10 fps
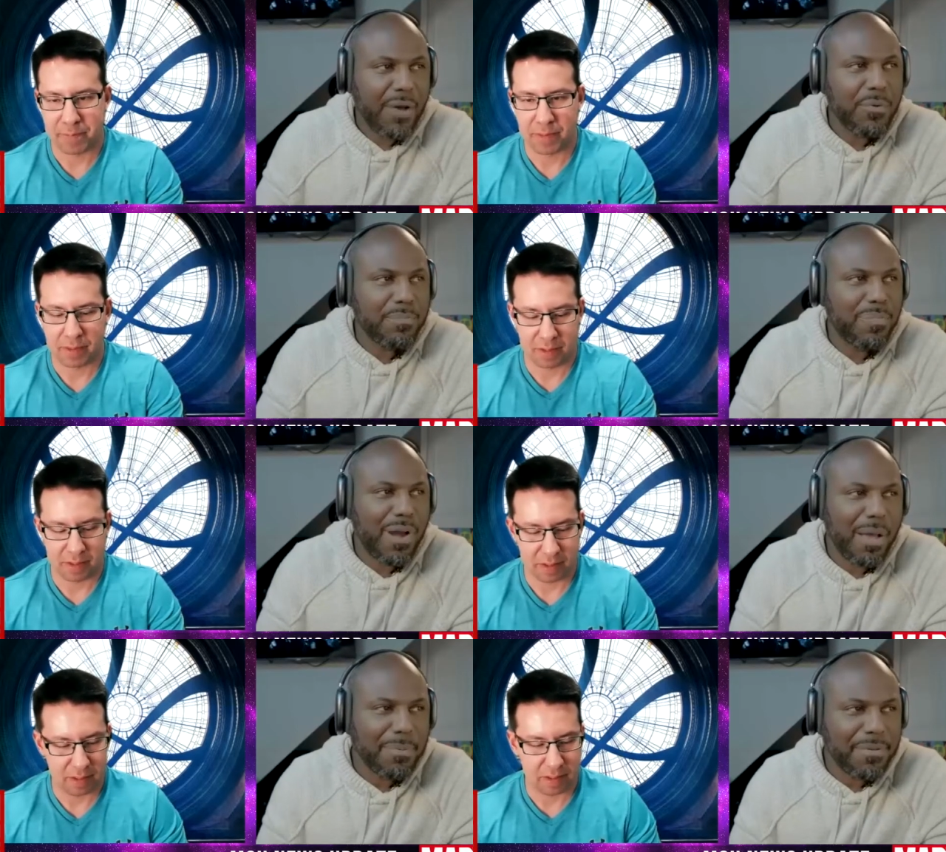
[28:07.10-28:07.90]
Speaker 1: And I
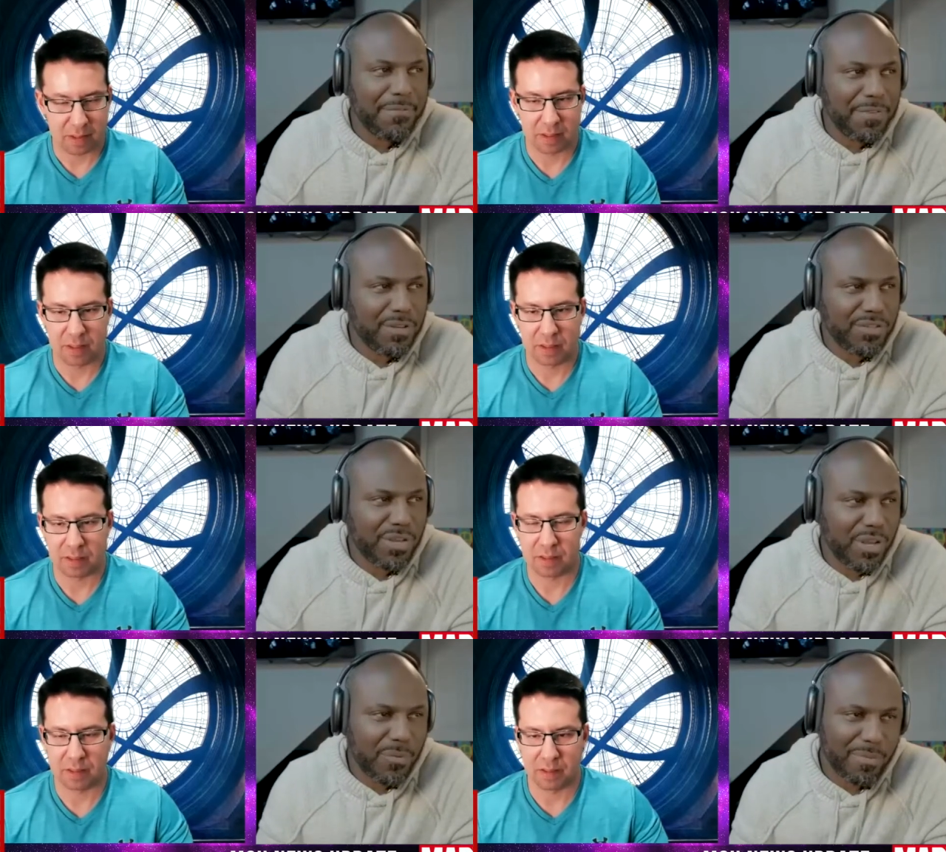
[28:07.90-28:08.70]
would probably feel
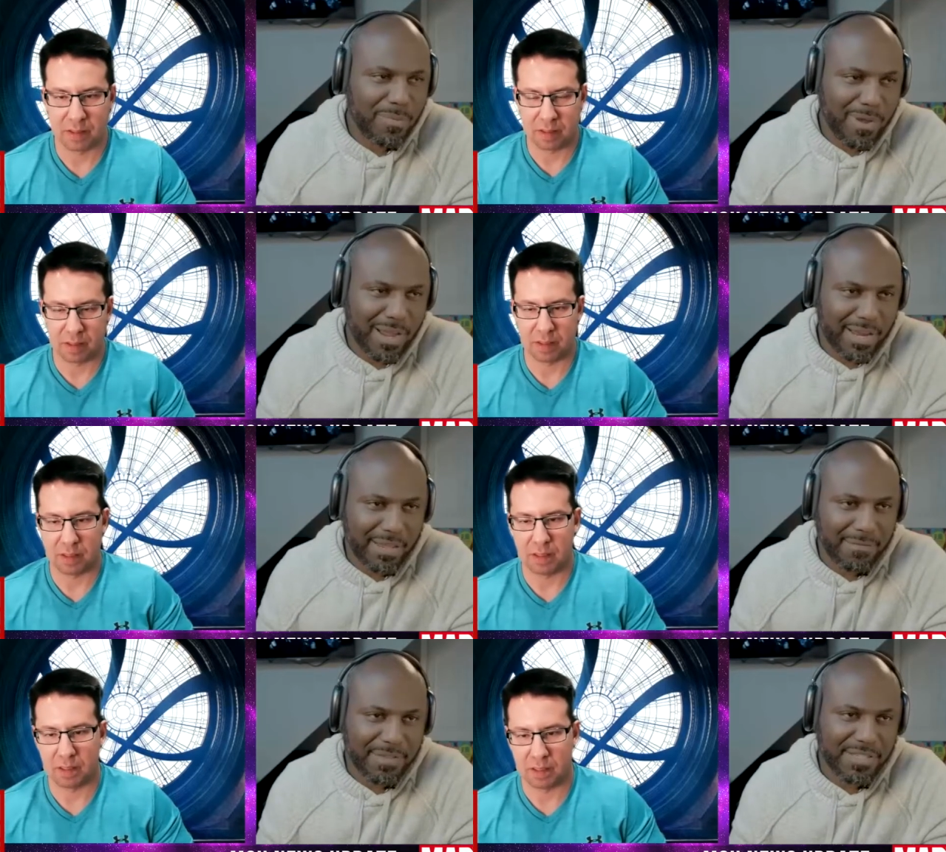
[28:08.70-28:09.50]
a certain way,
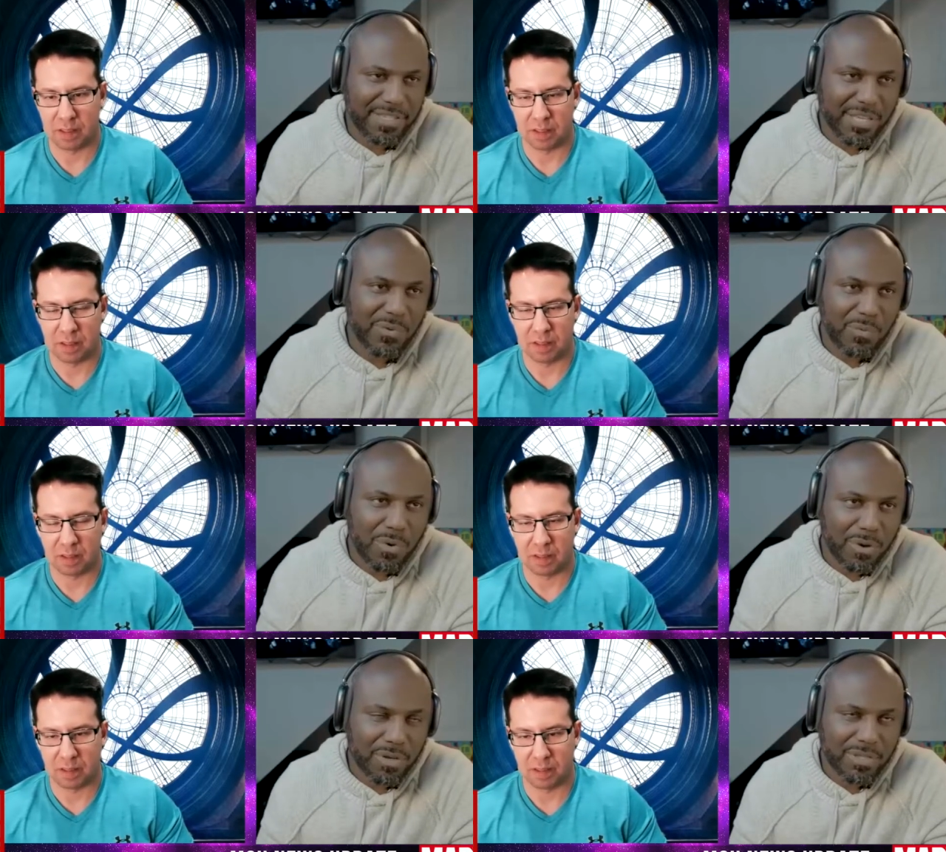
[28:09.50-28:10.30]
Brian, if in Secret
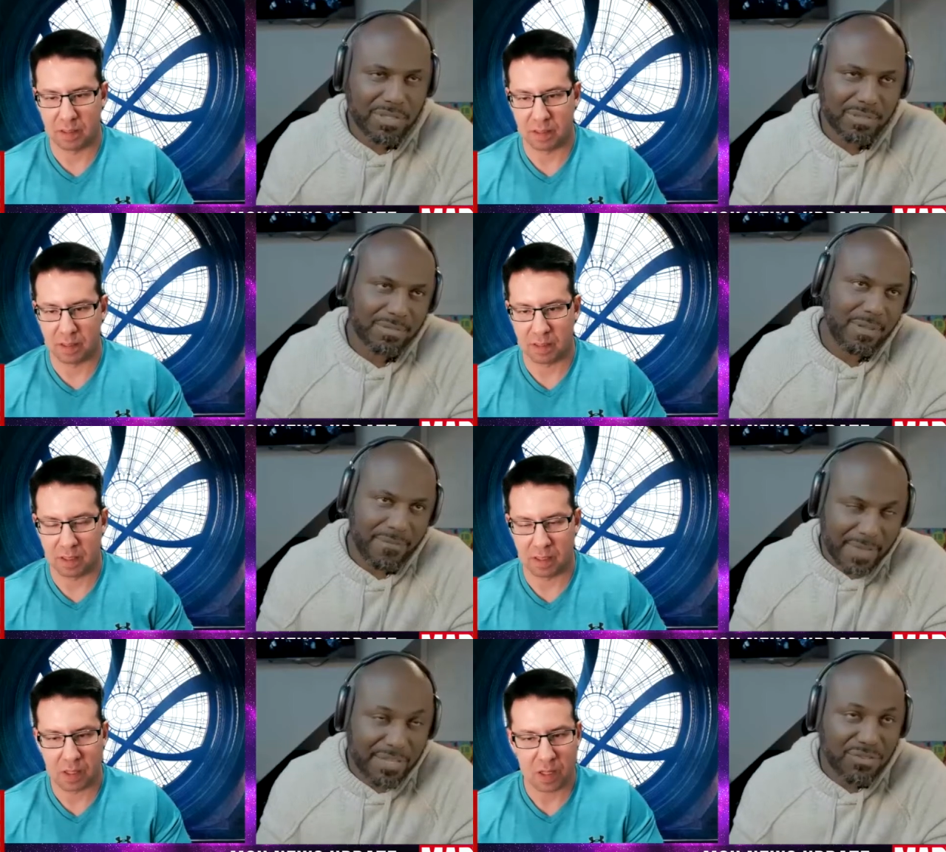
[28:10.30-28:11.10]
Wars,
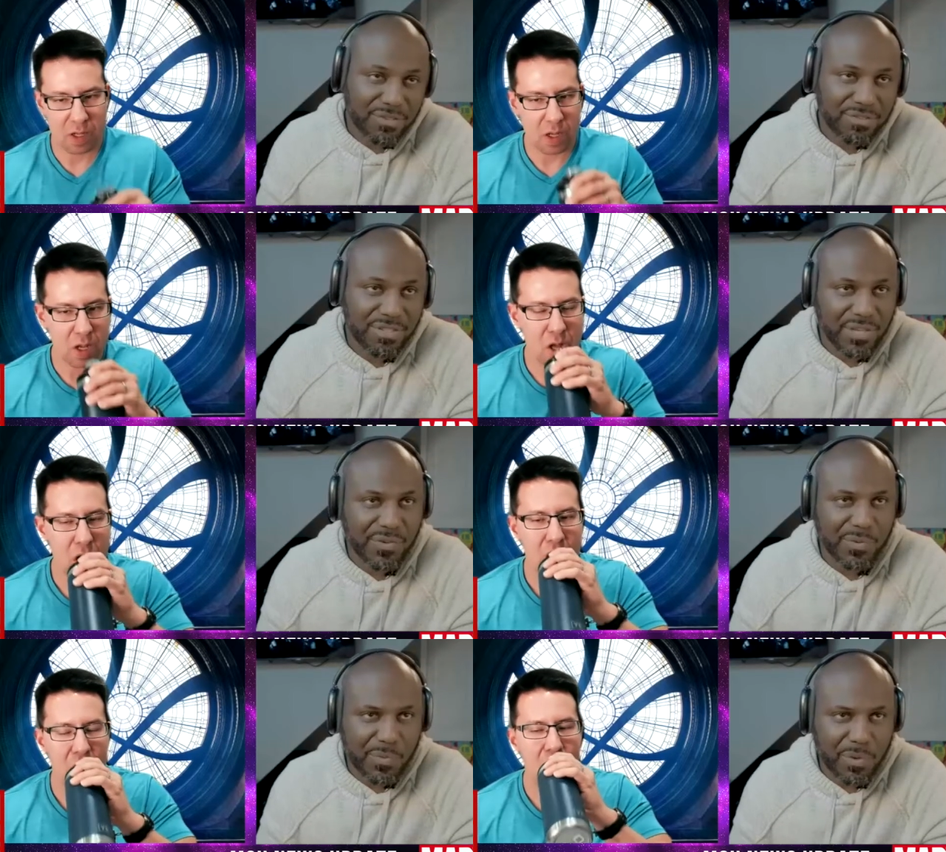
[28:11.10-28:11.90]
Avengers,
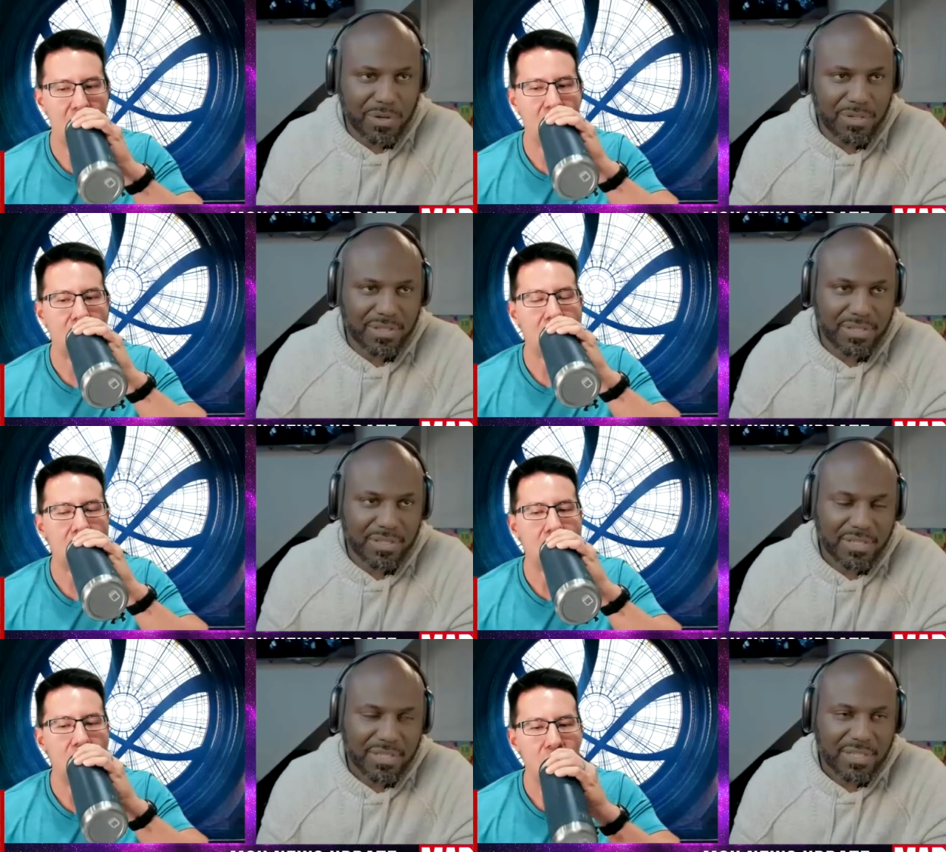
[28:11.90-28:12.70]
Secret Wars,